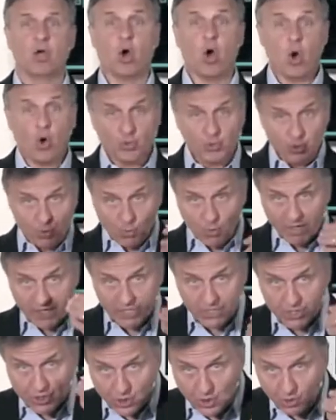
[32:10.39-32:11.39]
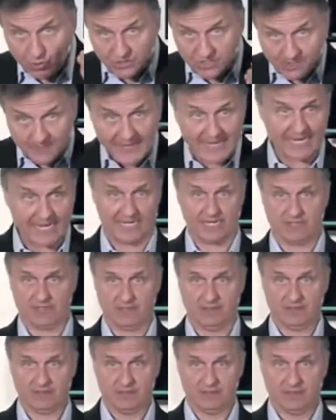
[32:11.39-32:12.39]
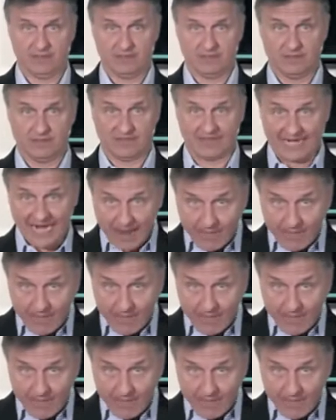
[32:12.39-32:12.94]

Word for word: Oh, you want to accuse me that